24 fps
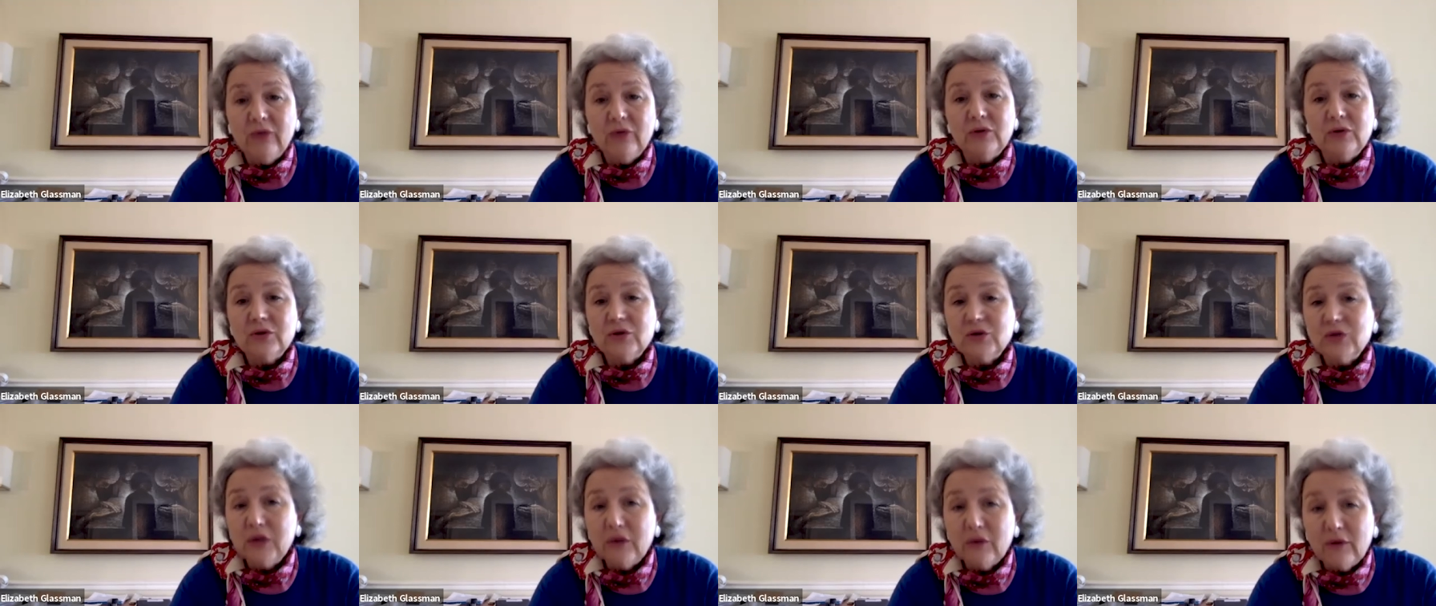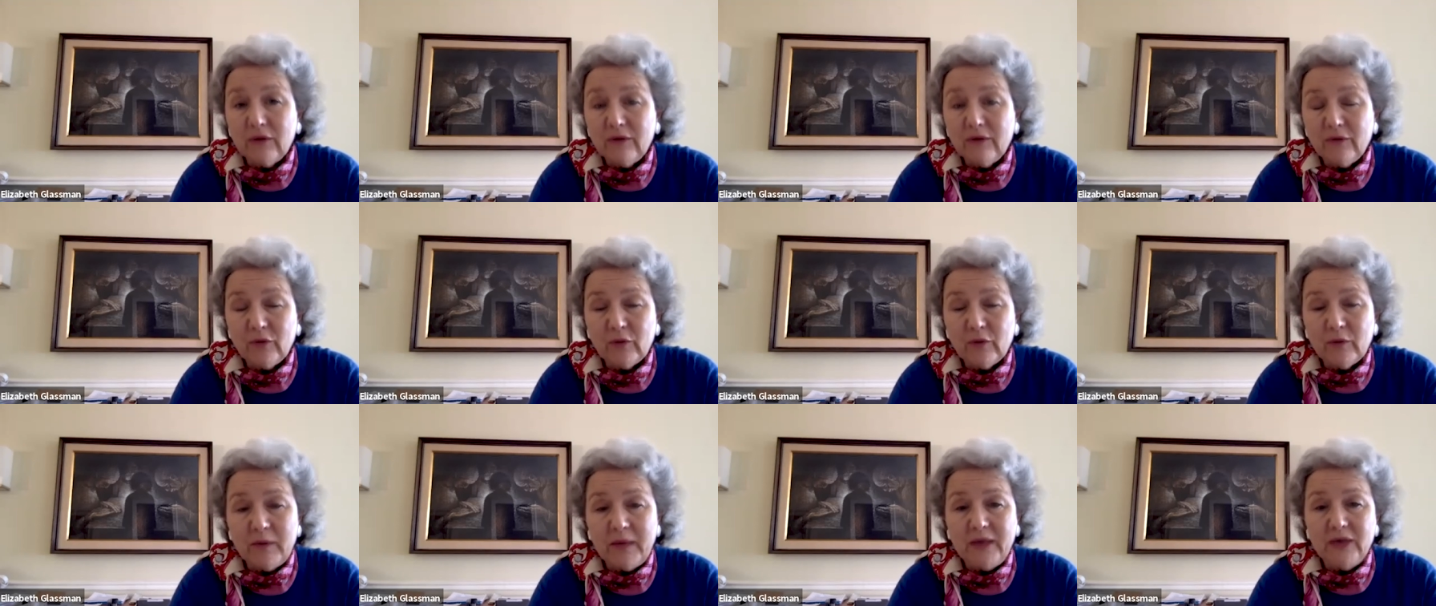to share
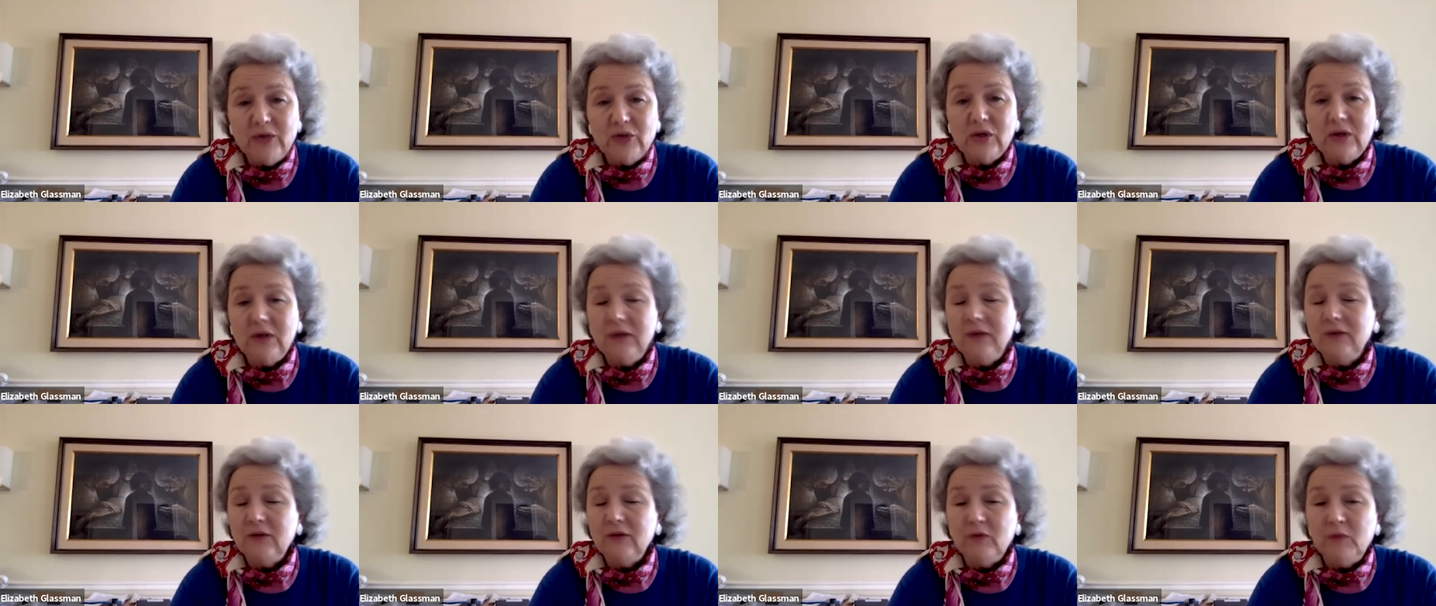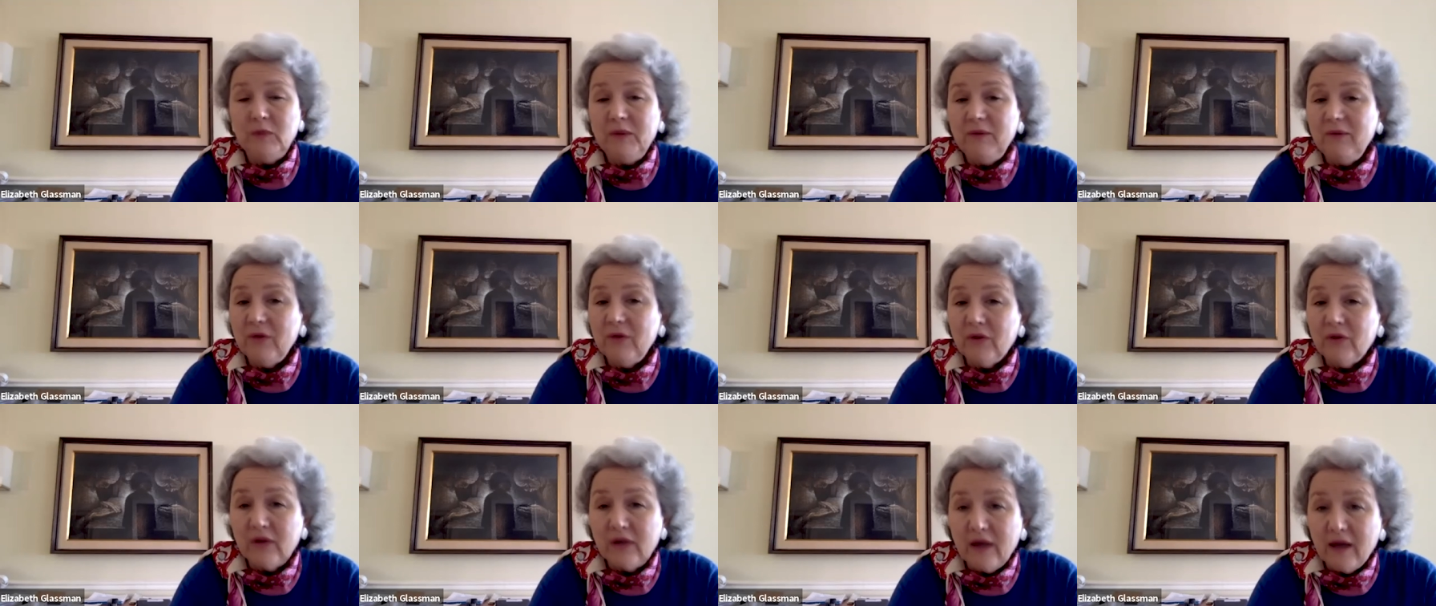information, to be
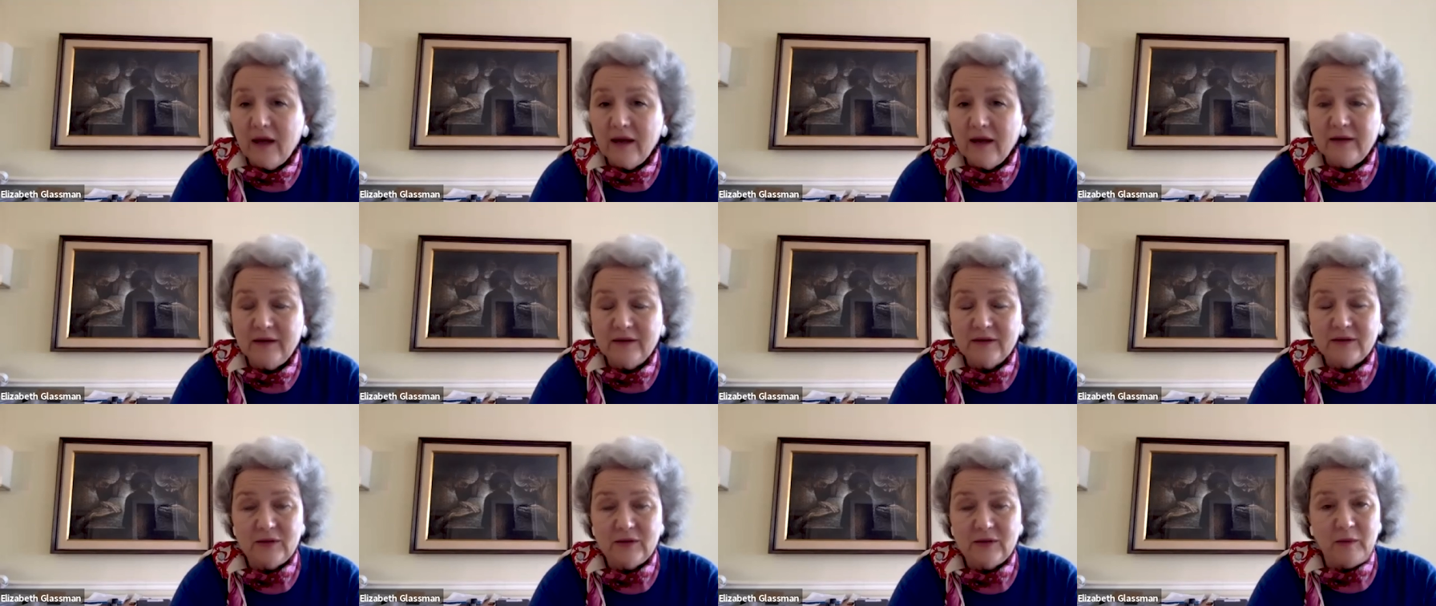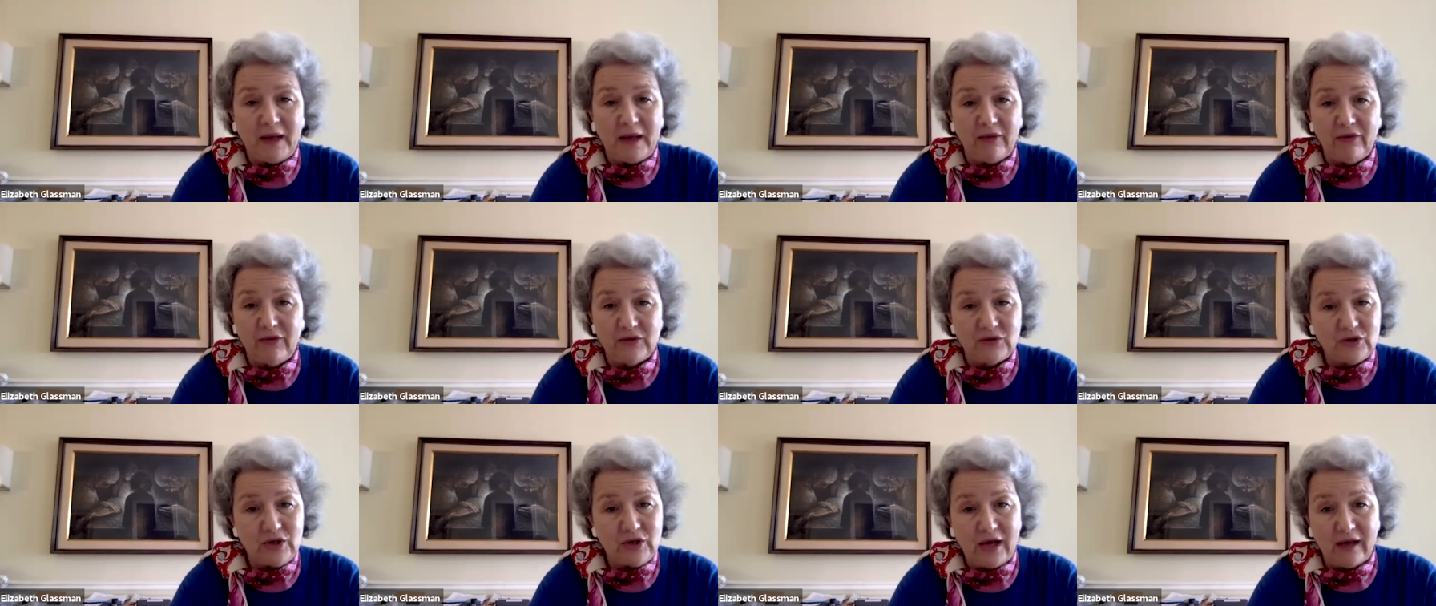very honest about
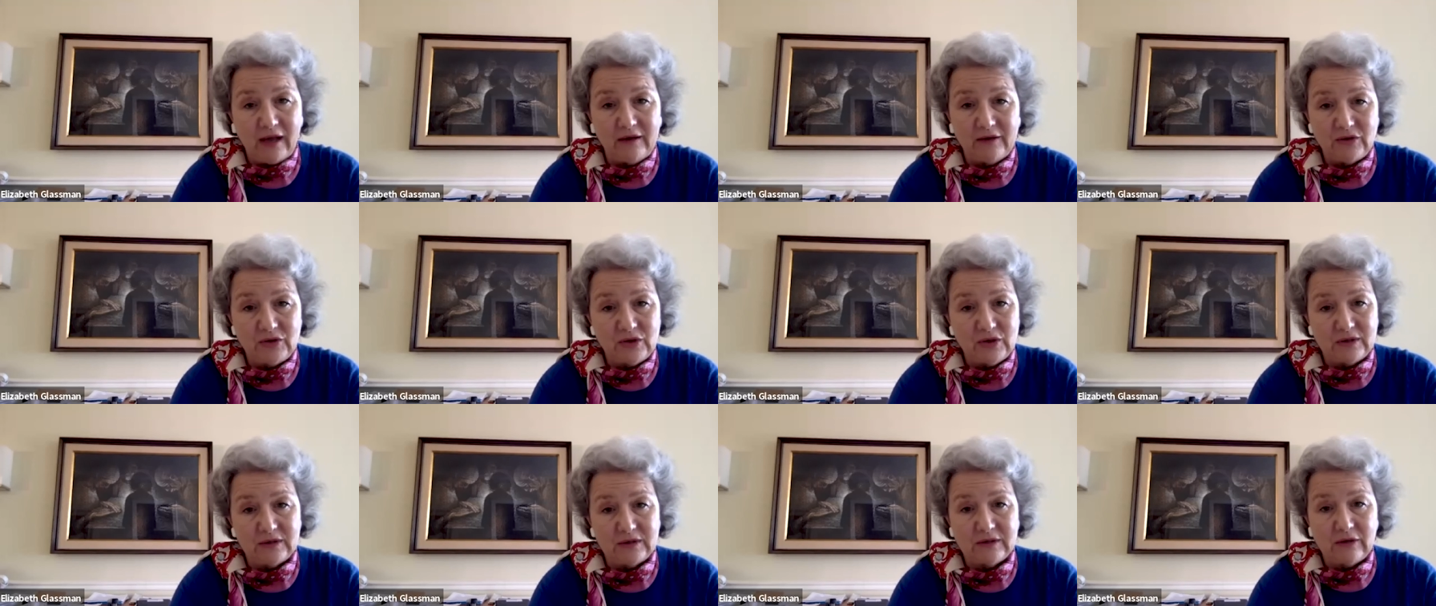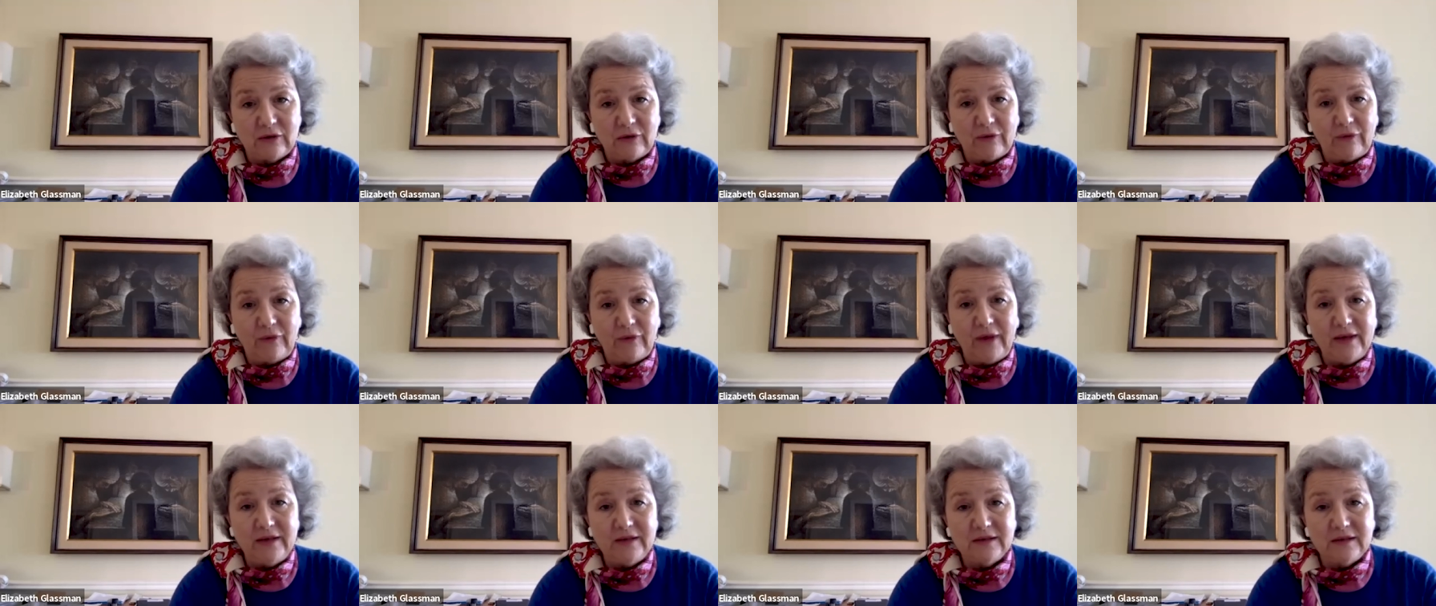the challenges they're
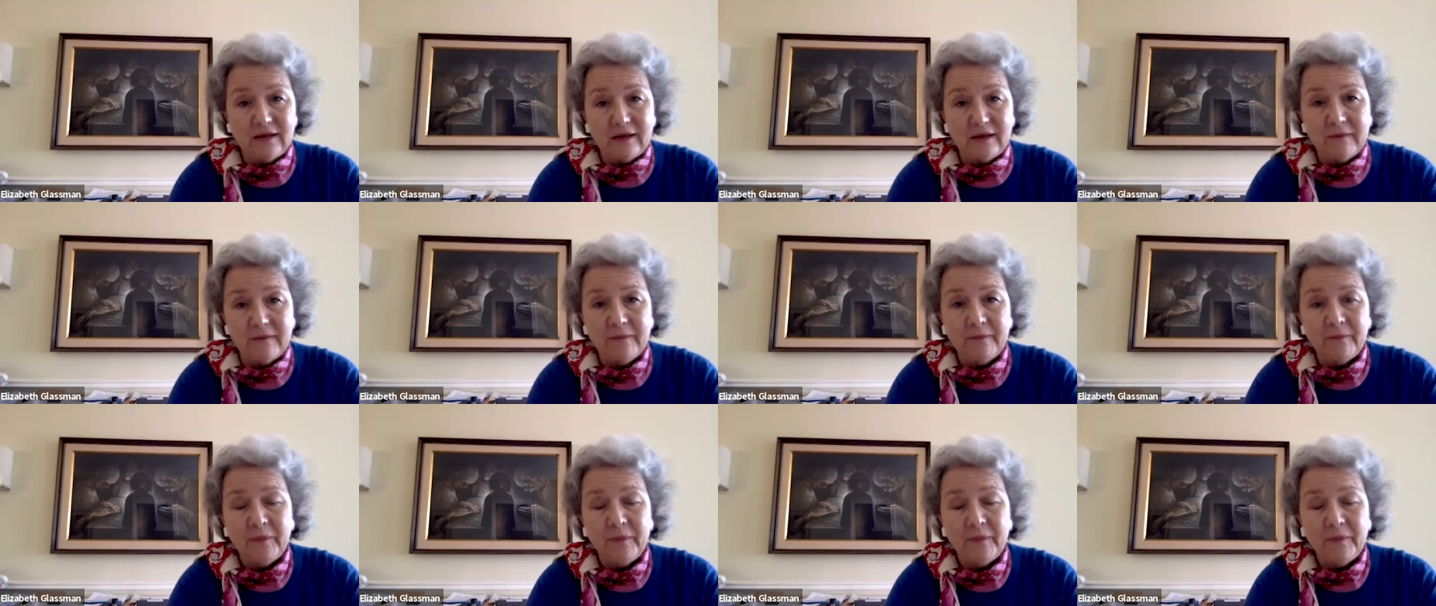facing,